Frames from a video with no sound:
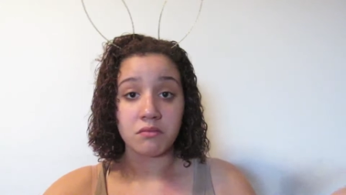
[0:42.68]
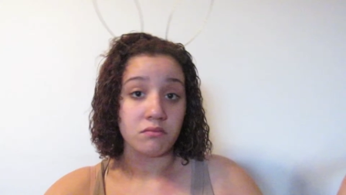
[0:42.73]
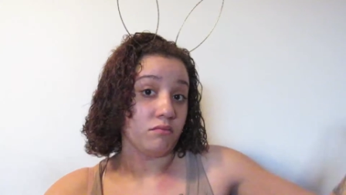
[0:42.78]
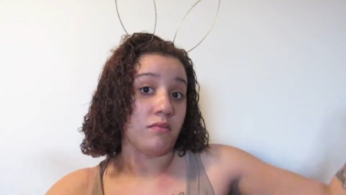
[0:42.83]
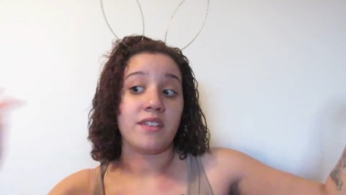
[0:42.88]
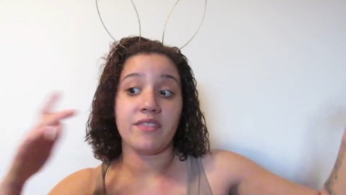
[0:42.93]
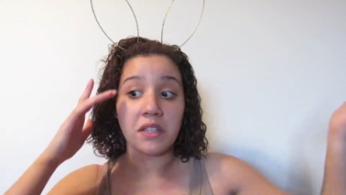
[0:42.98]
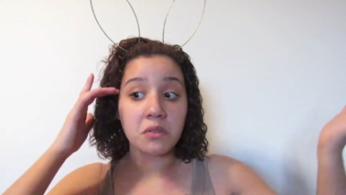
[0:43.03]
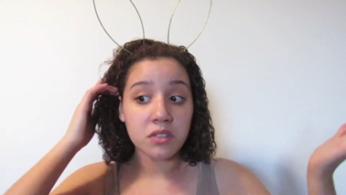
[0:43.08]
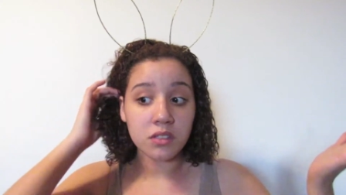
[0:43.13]
my
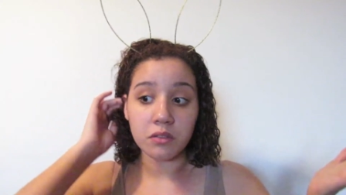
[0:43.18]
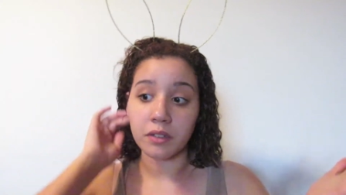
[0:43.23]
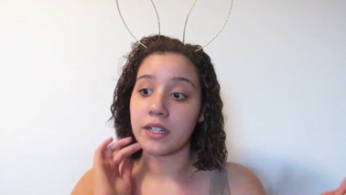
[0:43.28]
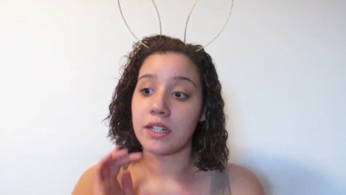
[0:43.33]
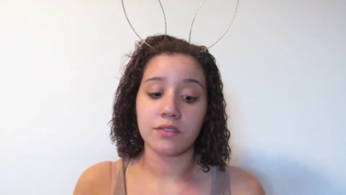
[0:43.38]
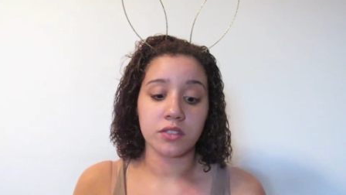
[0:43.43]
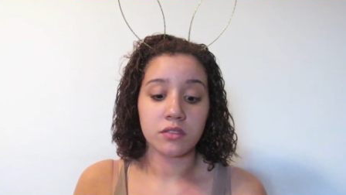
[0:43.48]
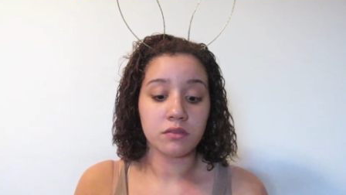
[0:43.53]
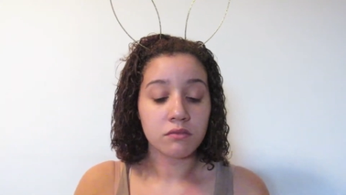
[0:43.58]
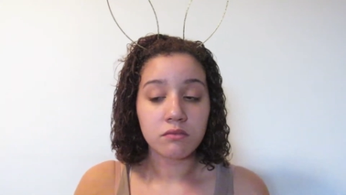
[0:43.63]
face is still red
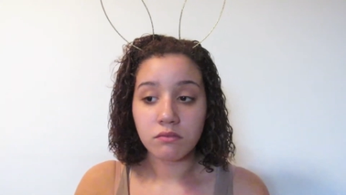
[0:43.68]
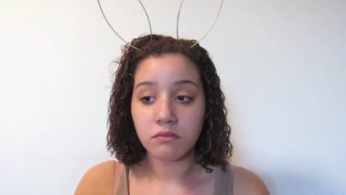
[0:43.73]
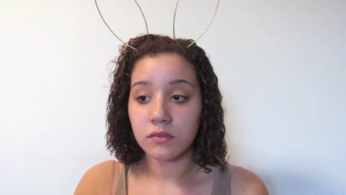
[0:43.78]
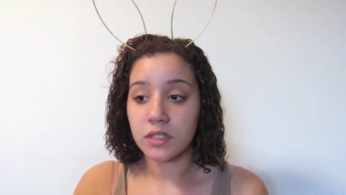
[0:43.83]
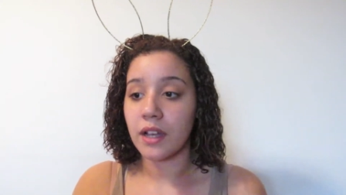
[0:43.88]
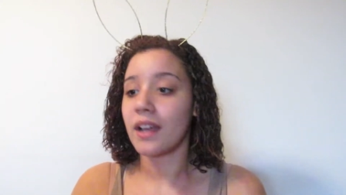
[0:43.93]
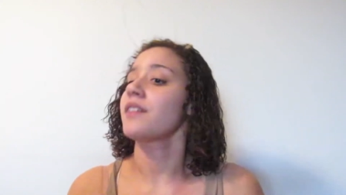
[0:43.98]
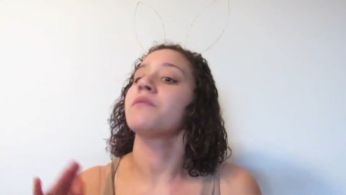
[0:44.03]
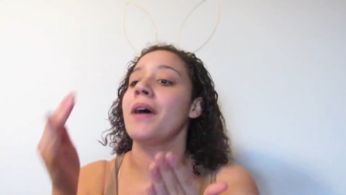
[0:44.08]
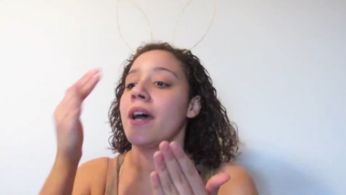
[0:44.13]
after.
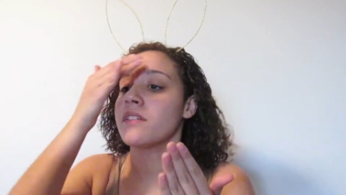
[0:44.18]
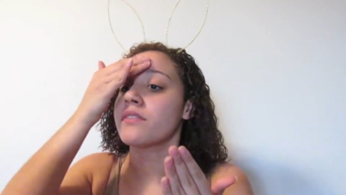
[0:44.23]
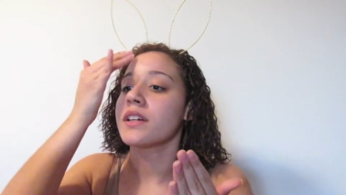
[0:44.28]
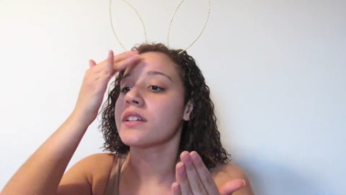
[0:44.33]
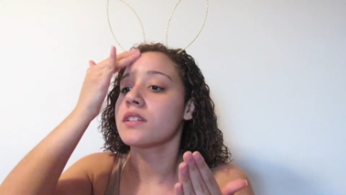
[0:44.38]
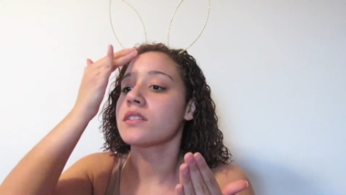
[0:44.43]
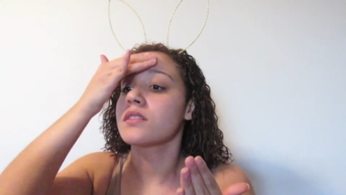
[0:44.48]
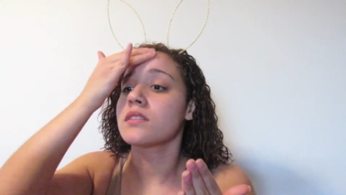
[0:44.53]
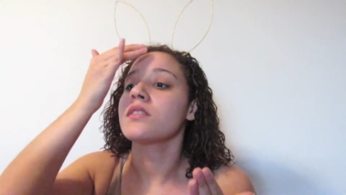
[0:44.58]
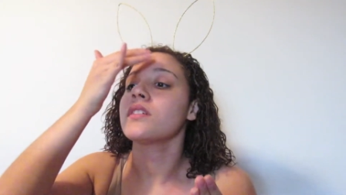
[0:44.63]
have bad
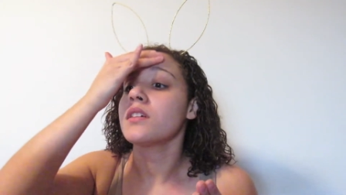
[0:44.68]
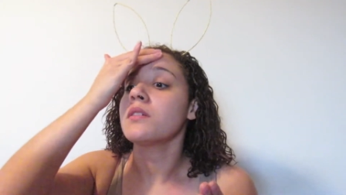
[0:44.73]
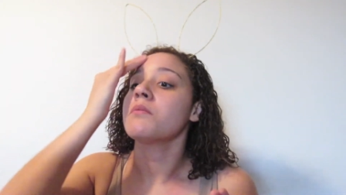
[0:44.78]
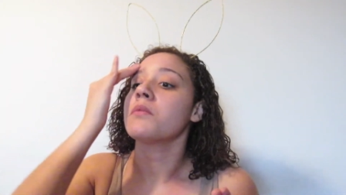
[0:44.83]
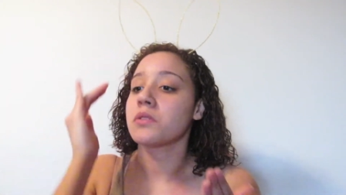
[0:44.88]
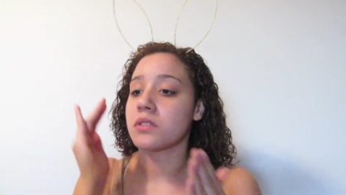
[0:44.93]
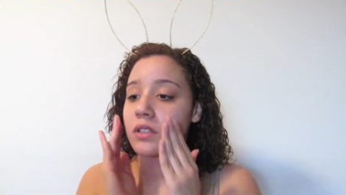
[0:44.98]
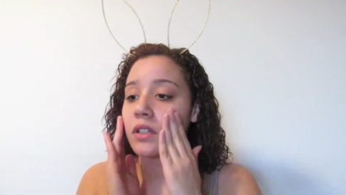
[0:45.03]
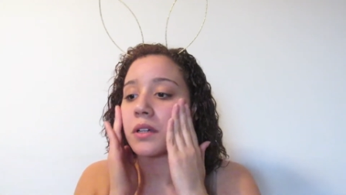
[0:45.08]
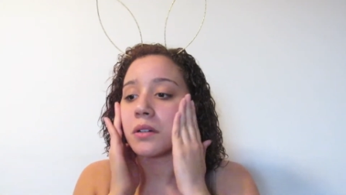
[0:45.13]
redness.
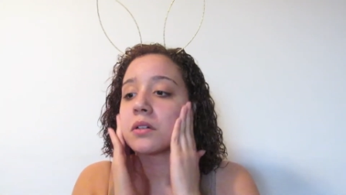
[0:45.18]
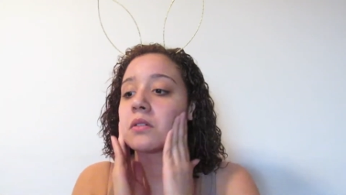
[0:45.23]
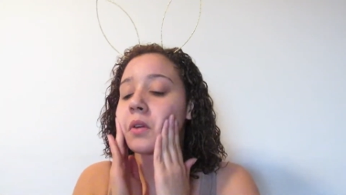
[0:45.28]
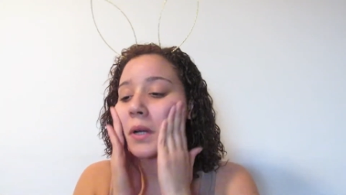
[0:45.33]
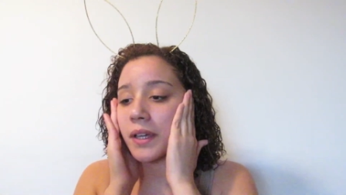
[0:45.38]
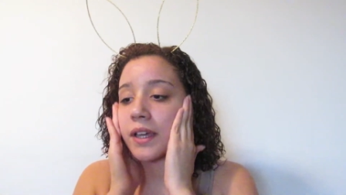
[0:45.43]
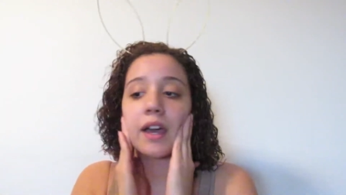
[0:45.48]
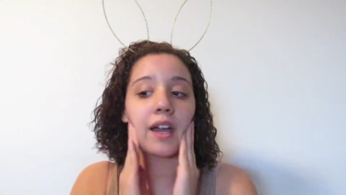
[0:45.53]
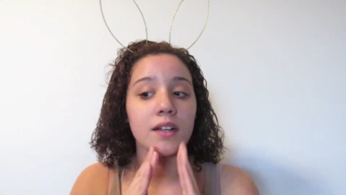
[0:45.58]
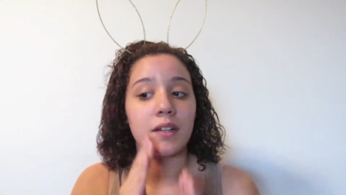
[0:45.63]
where
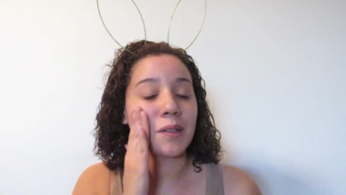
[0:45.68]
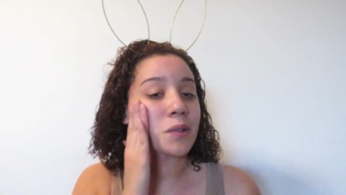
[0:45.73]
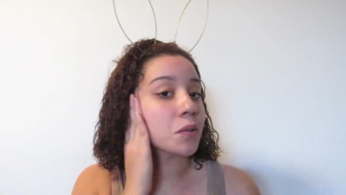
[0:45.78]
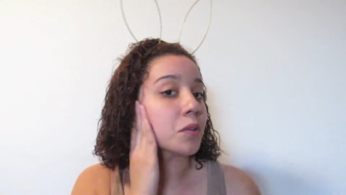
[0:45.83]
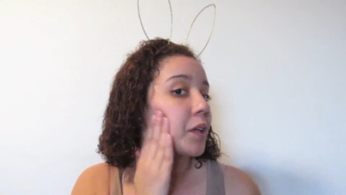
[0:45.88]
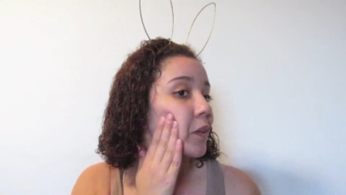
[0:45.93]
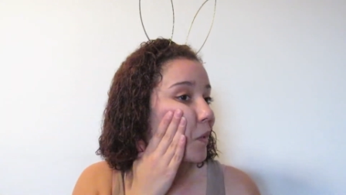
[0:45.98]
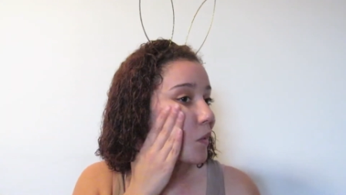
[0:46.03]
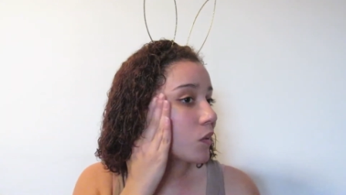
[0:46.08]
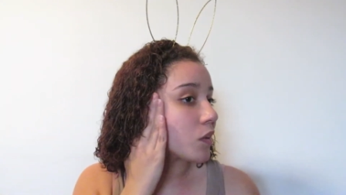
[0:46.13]
acne. So
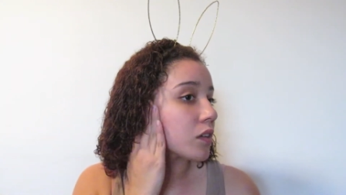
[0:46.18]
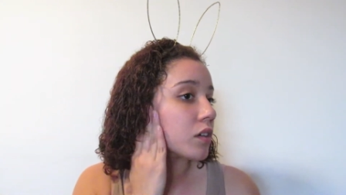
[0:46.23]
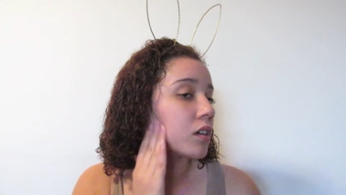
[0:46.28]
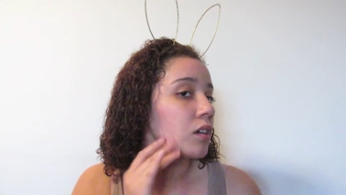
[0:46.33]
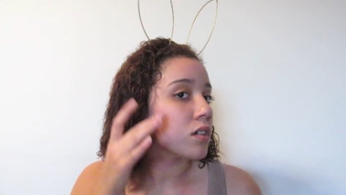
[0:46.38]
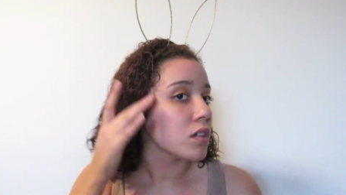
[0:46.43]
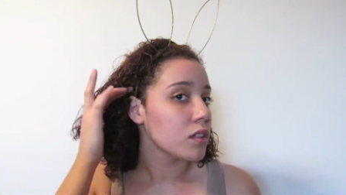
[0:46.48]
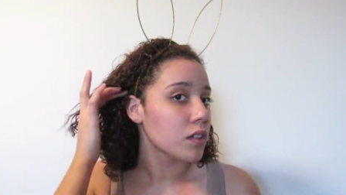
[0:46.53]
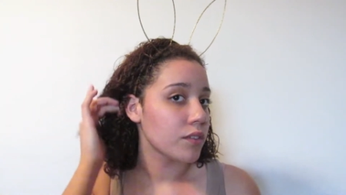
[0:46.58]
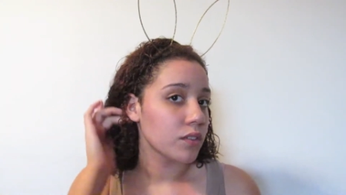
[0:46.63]
like here,
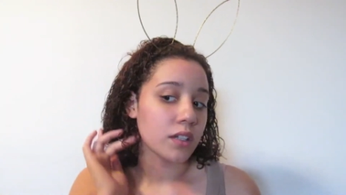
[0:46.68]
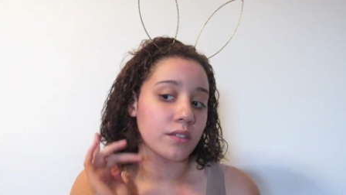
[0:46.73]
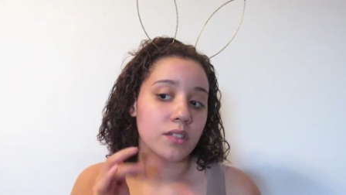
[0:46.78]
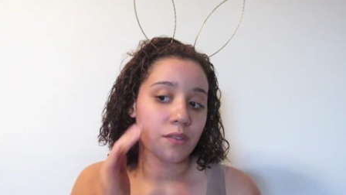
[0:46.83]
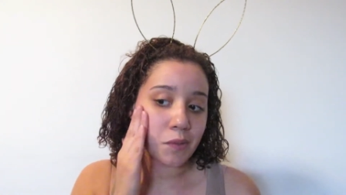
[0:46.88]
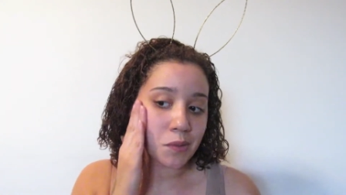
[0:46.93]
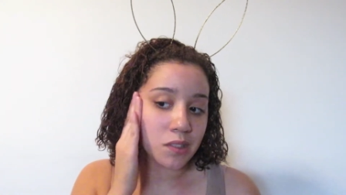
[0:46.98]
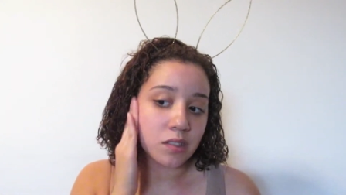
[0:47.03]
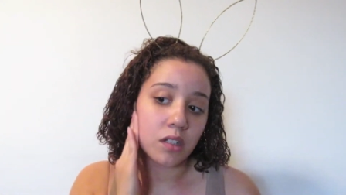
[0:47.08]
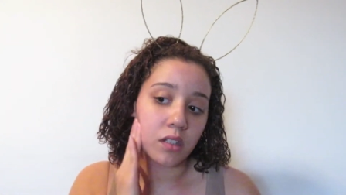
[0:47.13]
a lot
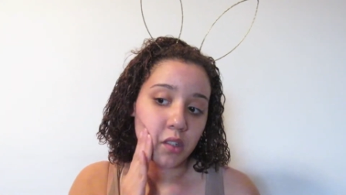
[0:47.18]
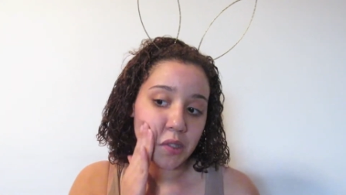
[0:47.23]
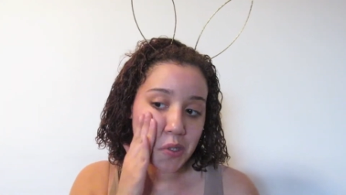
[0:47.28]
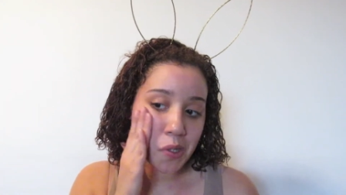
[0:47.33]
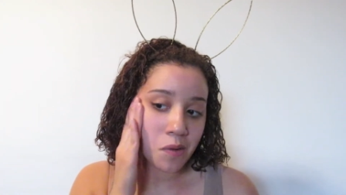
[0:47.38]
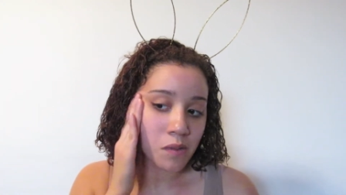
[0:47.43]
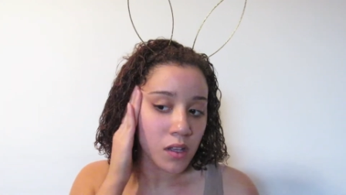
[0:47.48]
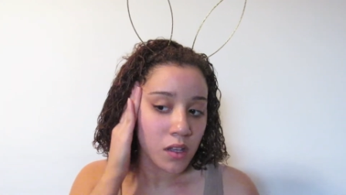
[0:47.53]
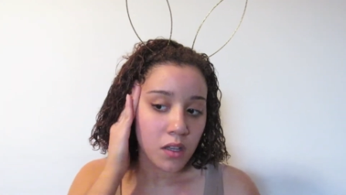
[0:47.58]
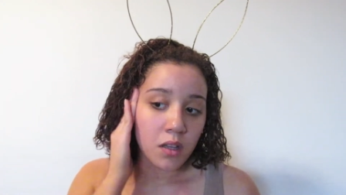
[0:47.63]
of discoloration.